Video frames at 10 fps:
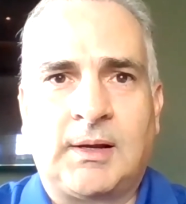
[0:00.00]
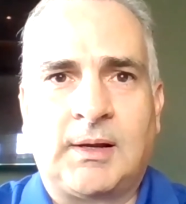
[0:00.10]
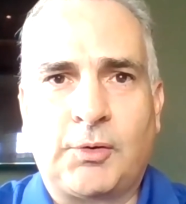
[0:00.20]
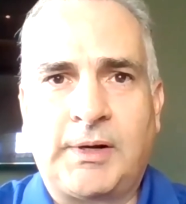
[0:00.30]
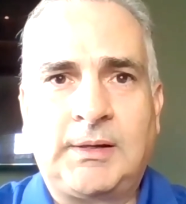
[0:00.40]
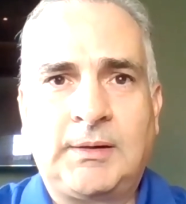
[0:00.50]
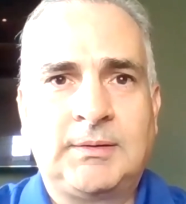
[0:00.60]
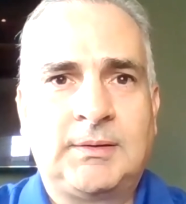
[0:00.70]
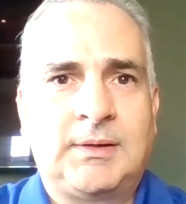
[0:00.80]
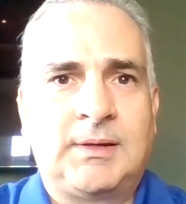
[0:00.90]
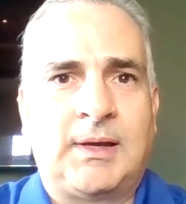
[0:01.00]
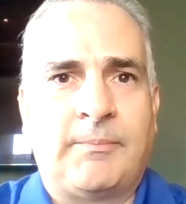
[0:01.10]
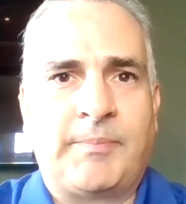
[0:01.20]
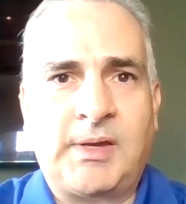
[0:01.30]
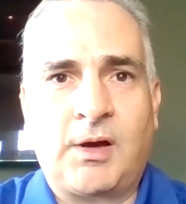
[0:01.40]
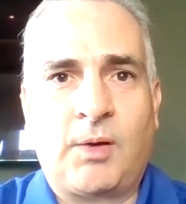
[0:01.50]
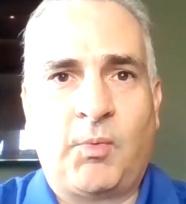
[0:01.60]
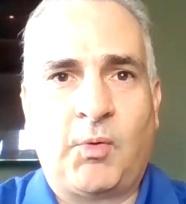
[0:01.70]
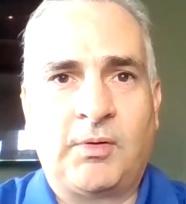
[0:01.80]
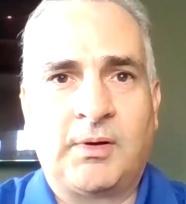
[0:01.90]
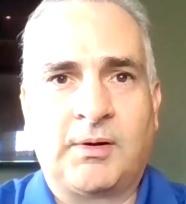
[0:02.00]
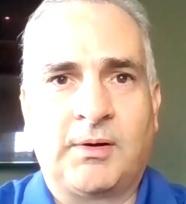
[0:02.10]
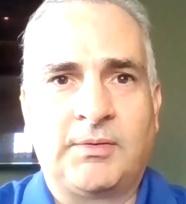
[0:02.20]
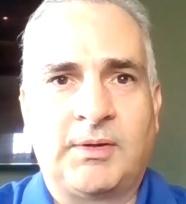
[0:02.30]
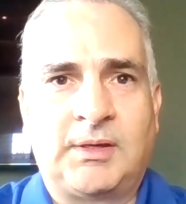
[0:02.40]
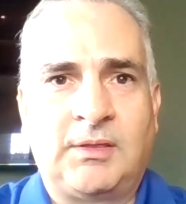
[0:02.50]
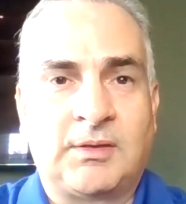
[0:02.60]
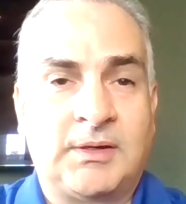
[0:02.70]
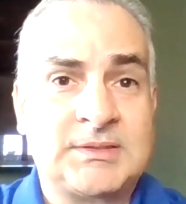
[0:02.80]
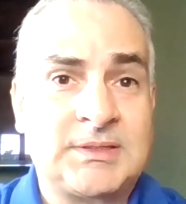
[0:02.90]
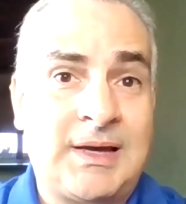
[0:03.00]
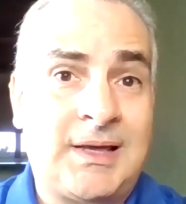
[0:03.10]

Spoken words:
learning and being humble are the key things.